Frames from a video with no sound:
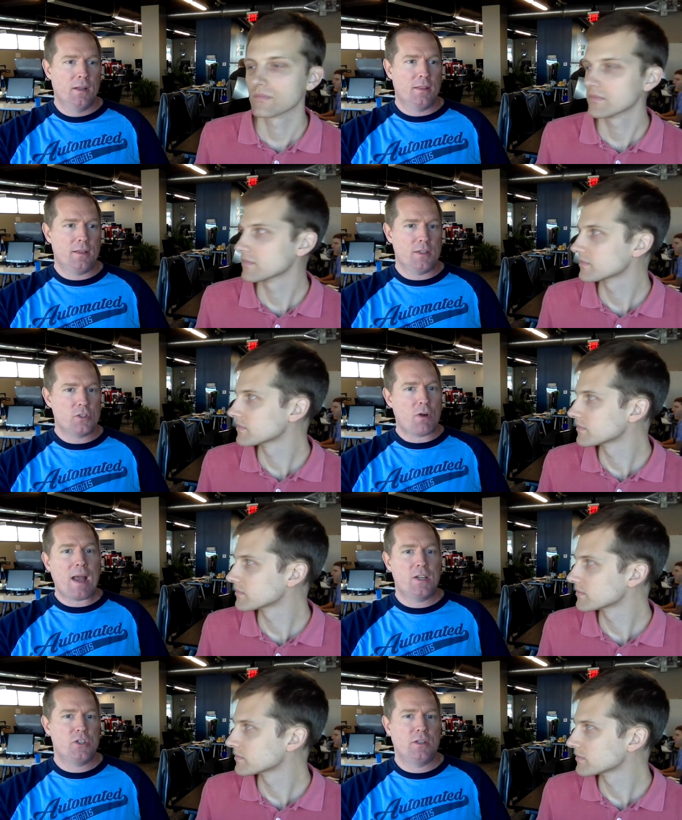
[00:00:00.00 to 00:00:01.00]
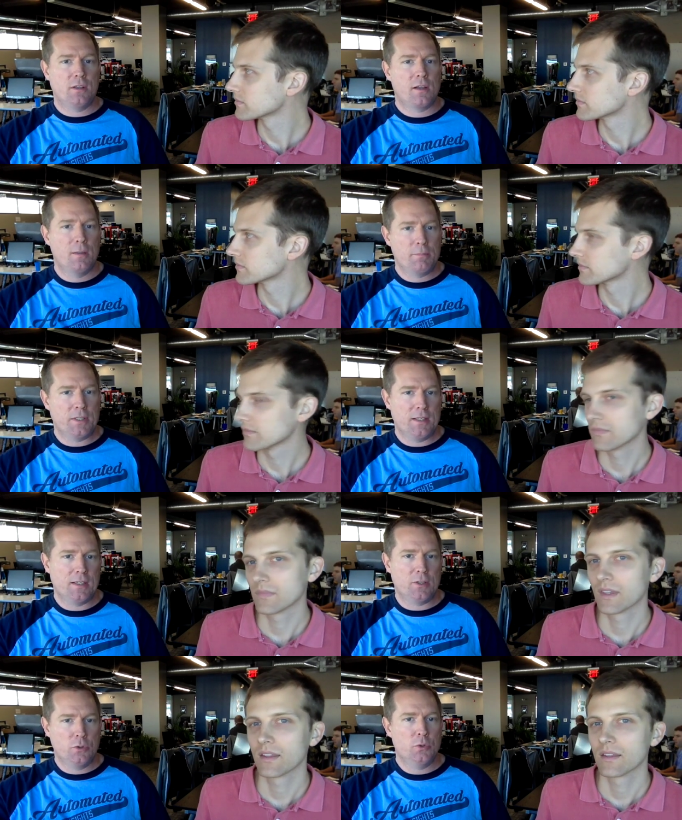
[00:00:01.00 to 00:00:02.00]
Speaker 1: the strategy of the company in
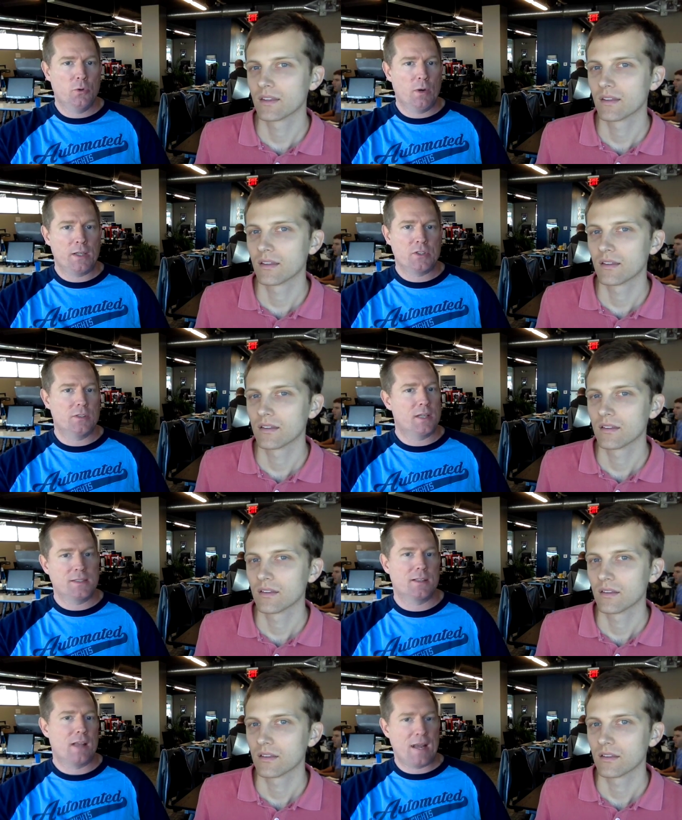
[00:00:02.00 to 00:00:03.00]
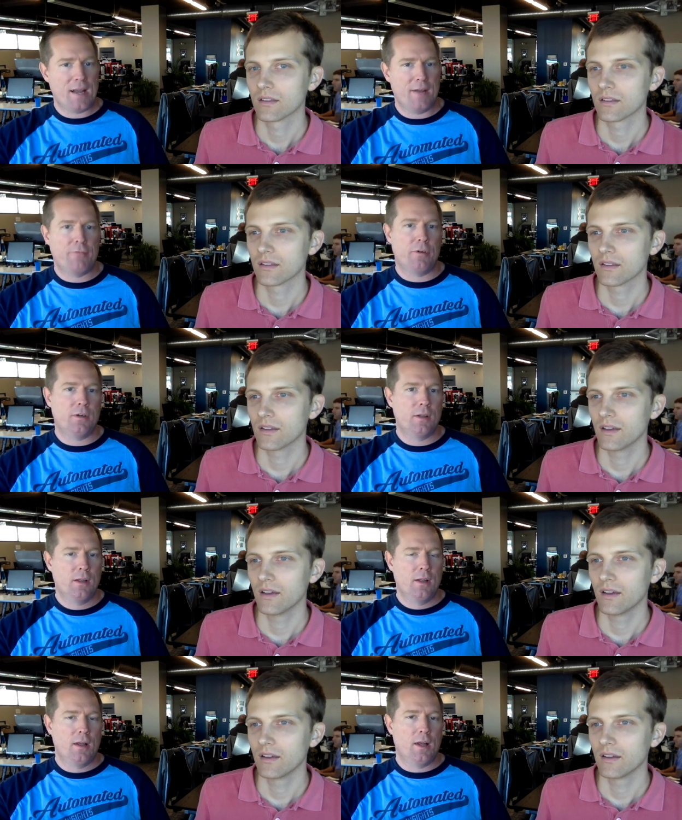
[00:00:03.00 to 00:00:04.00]
a new direction takes a lot of effort,
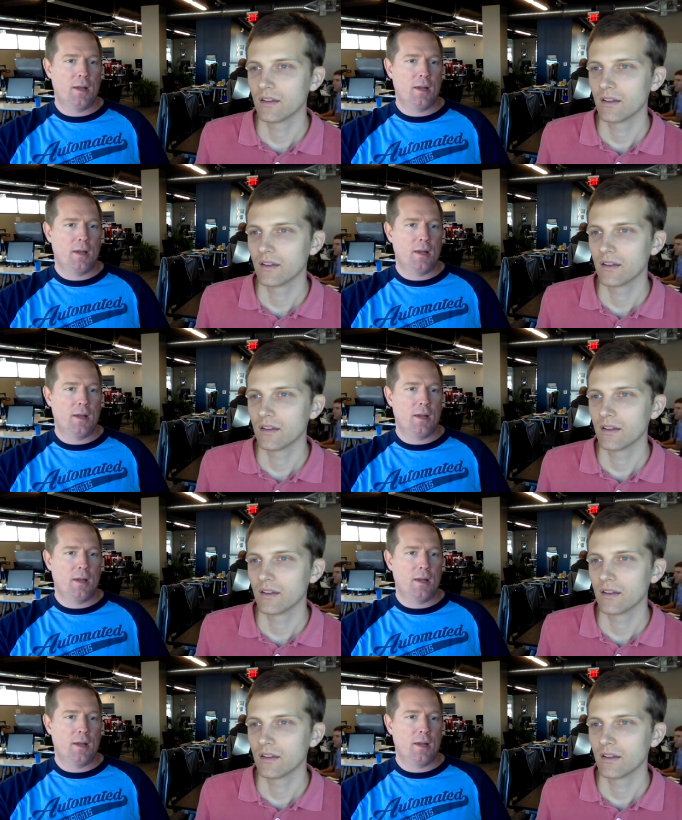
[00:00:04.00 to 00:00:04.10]
uh,